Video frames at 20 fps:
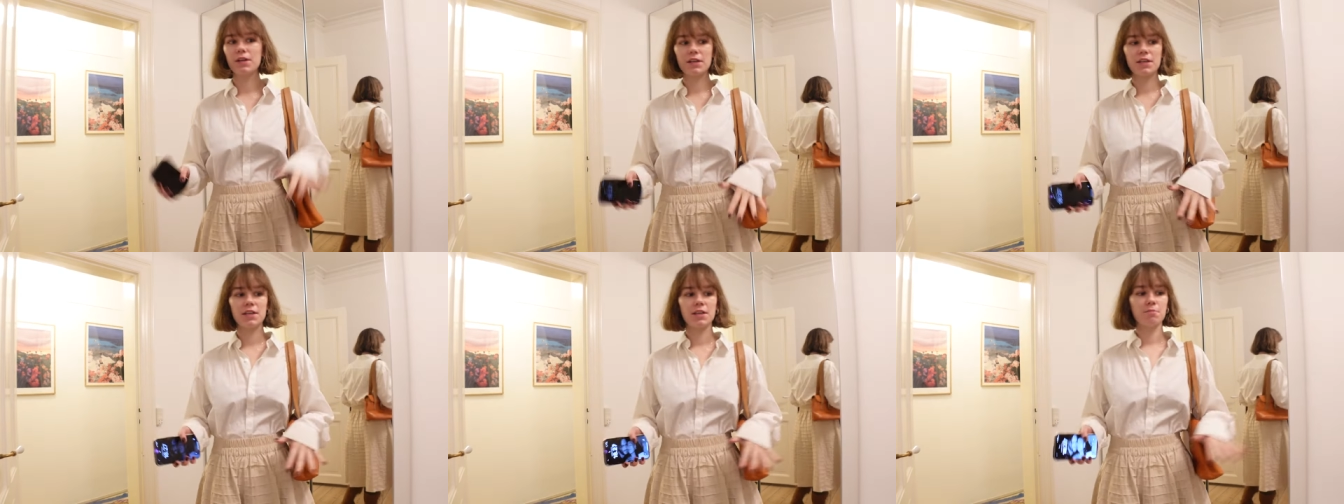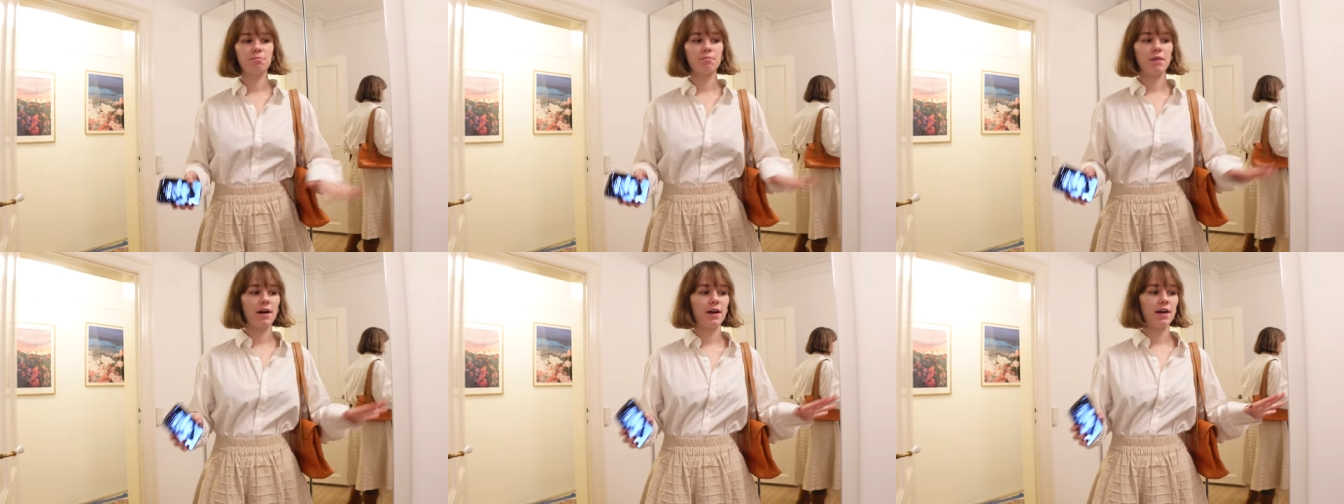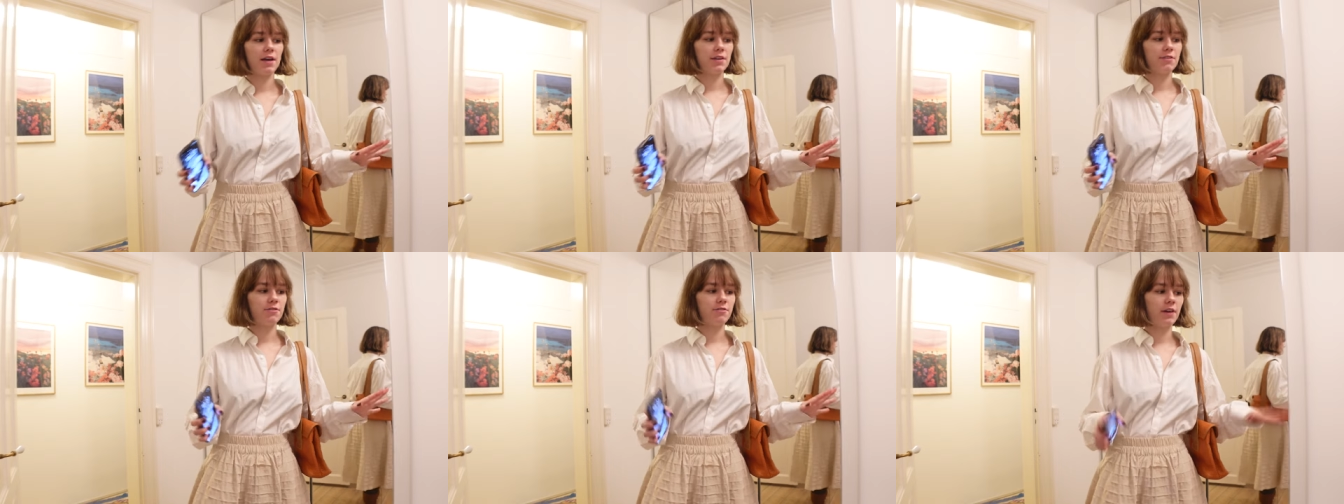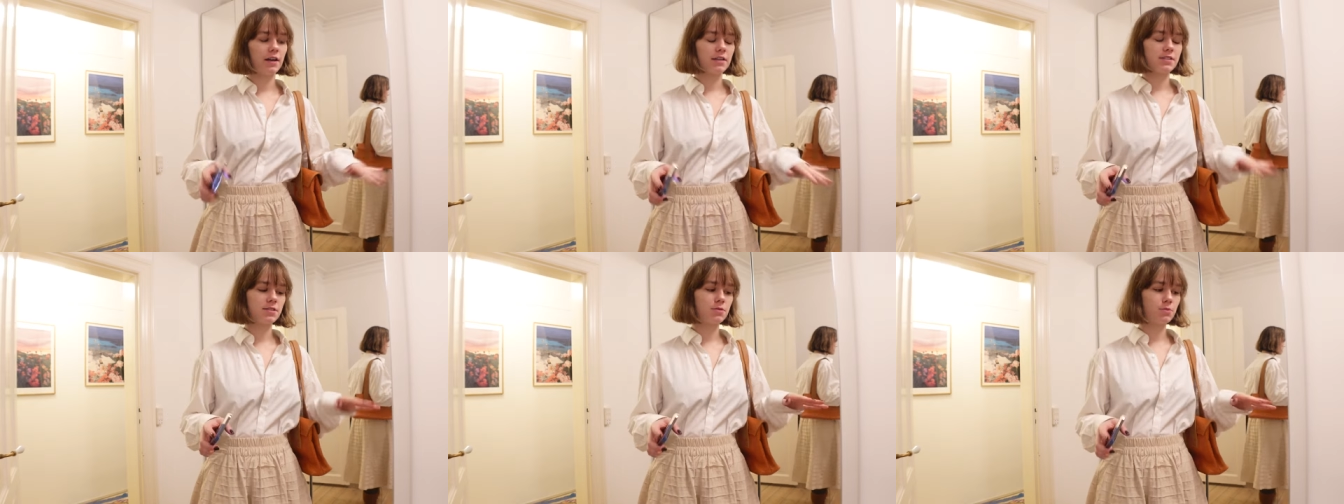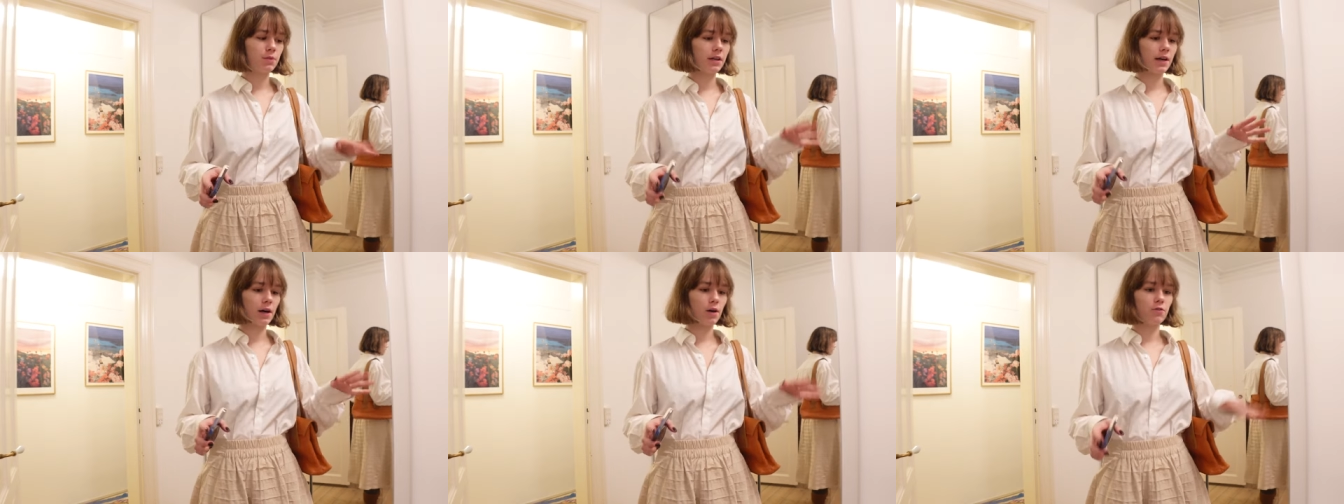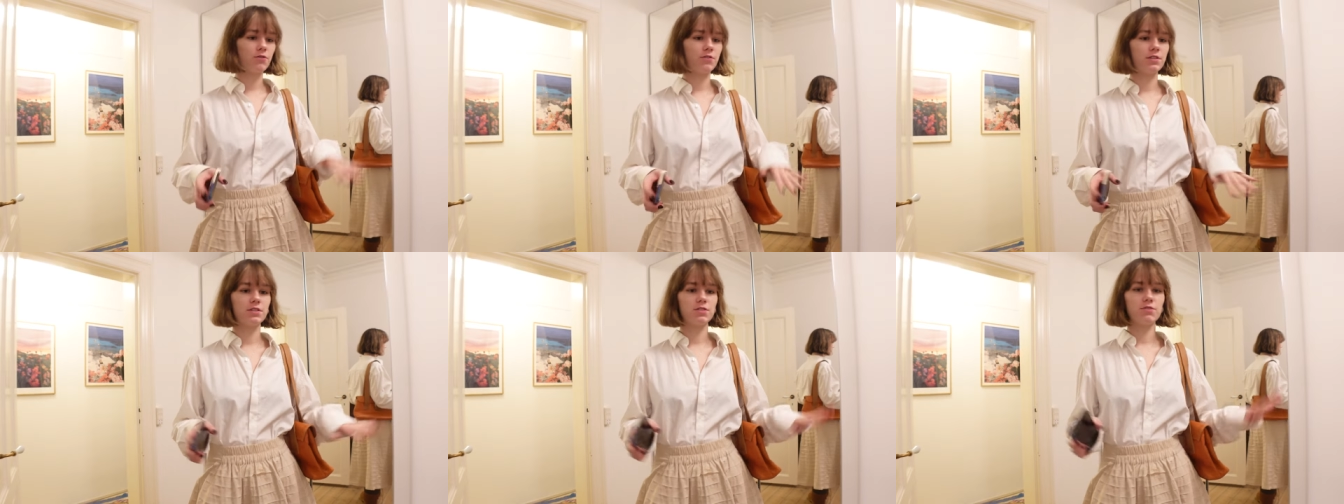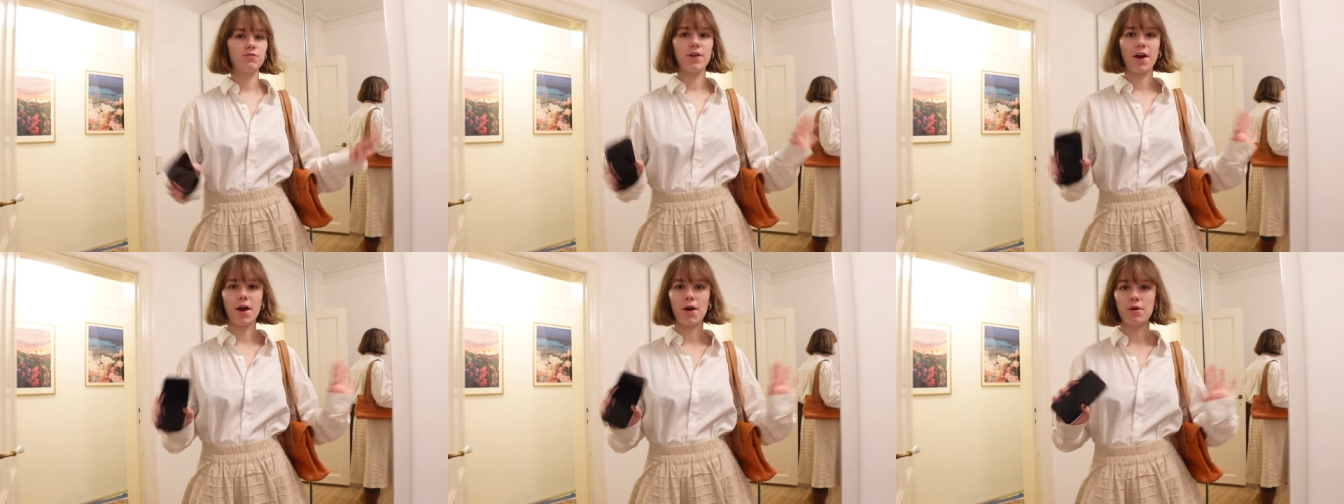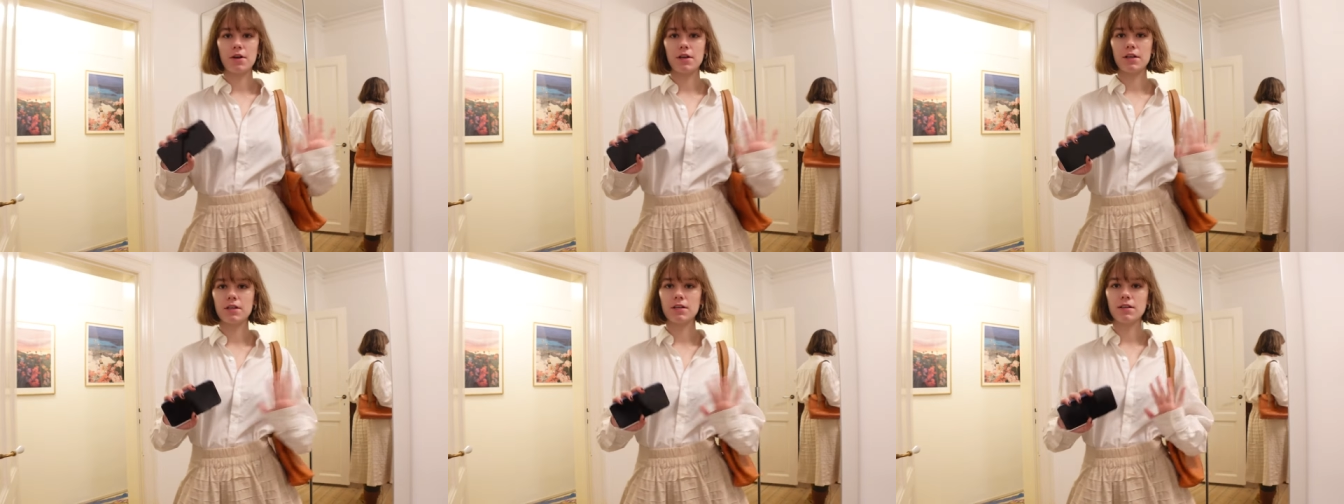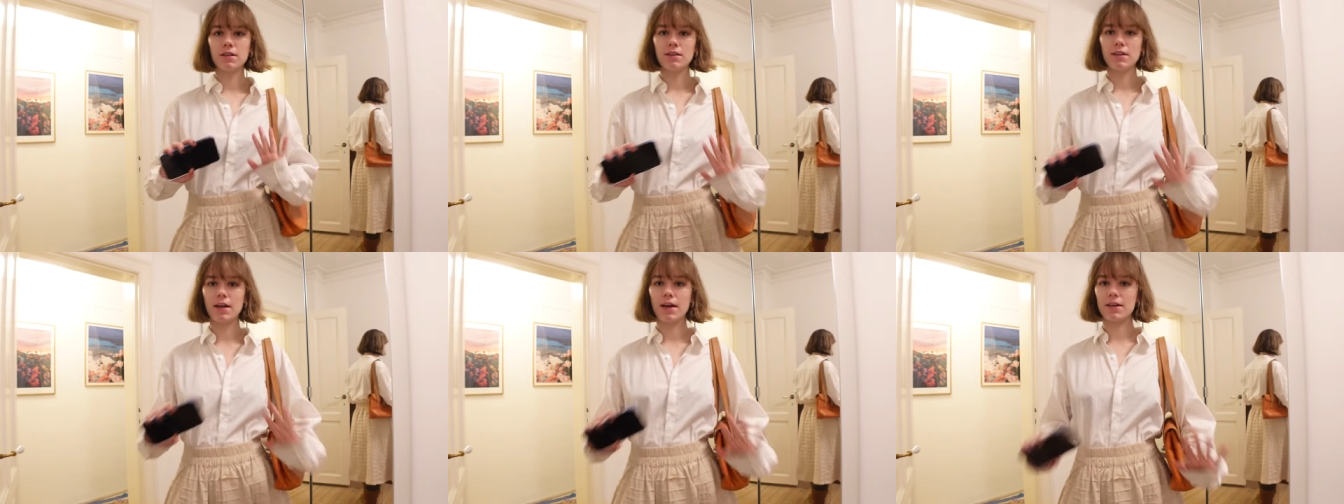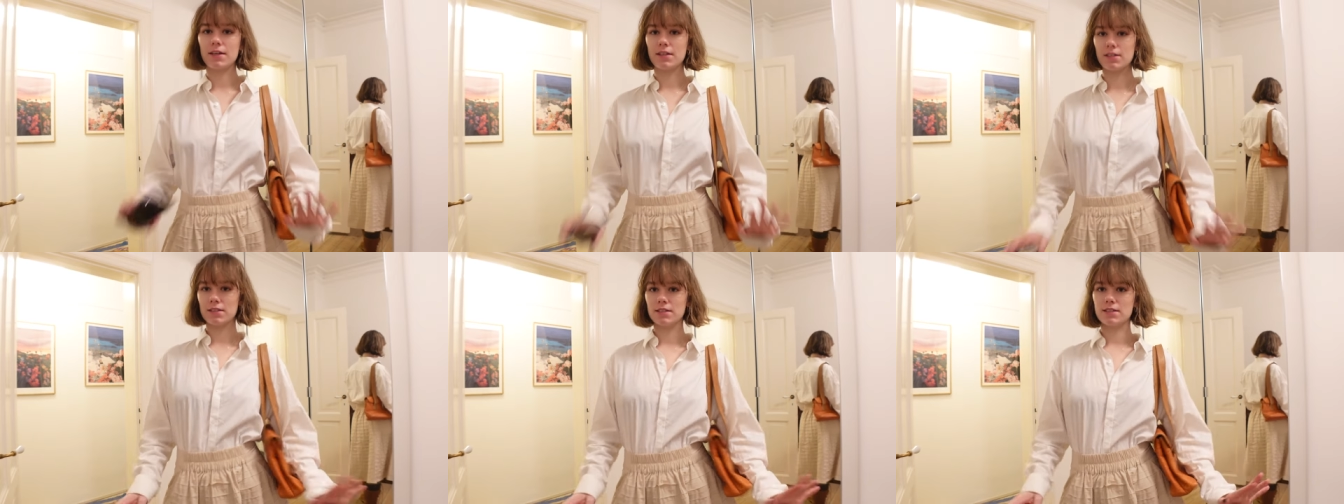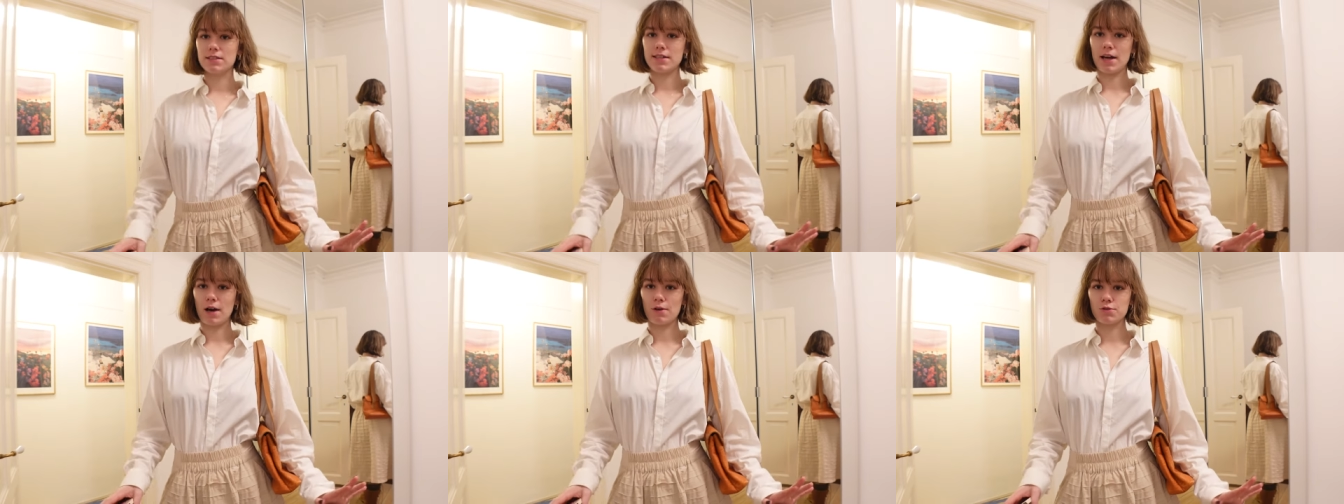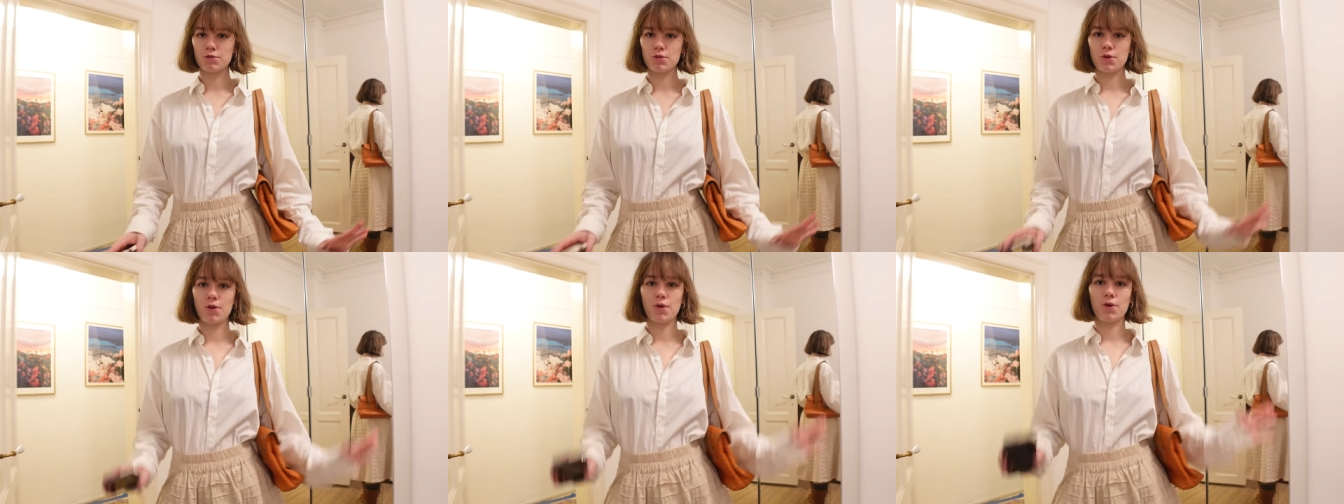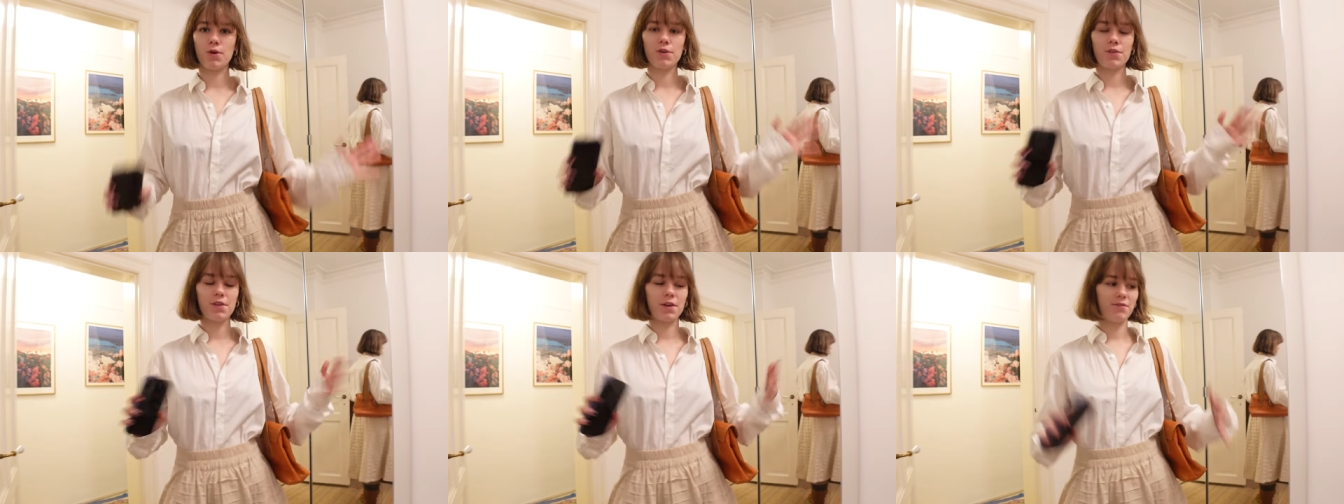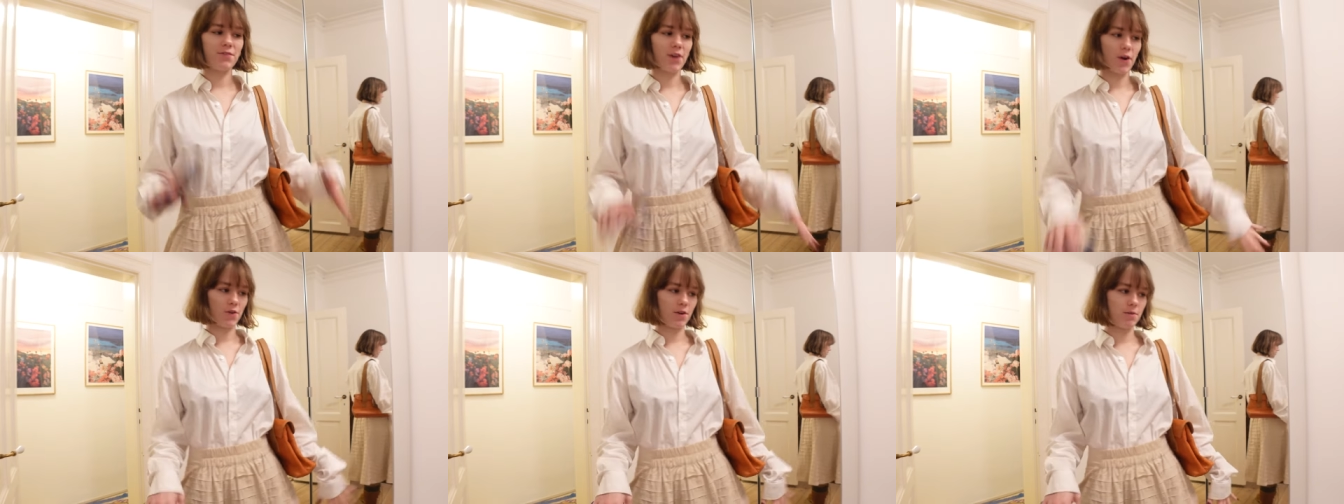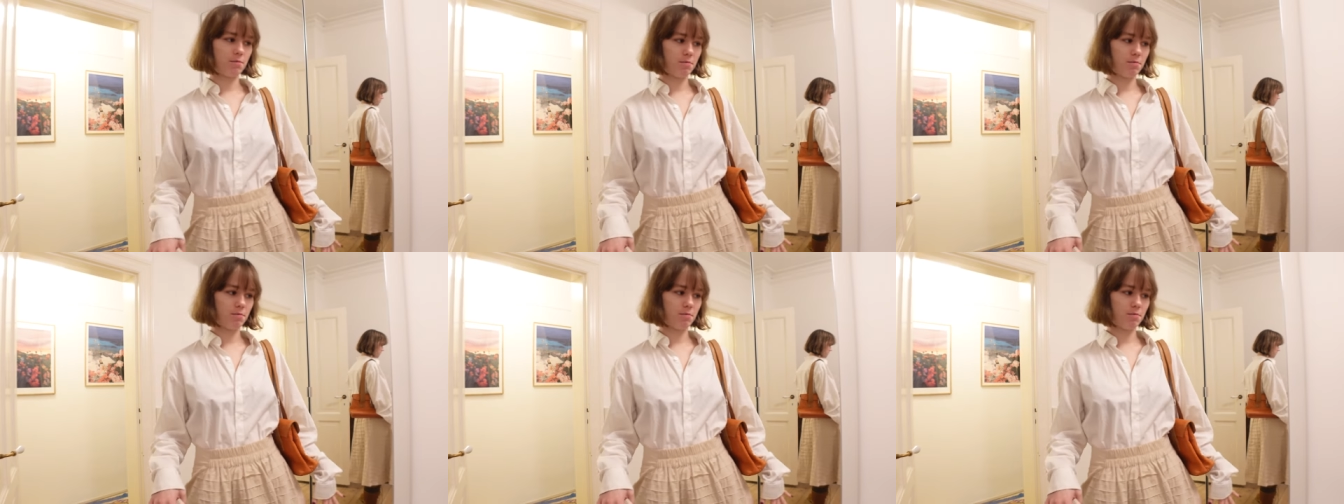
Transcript: to keep my fashion week outfits very, like, down to earth and very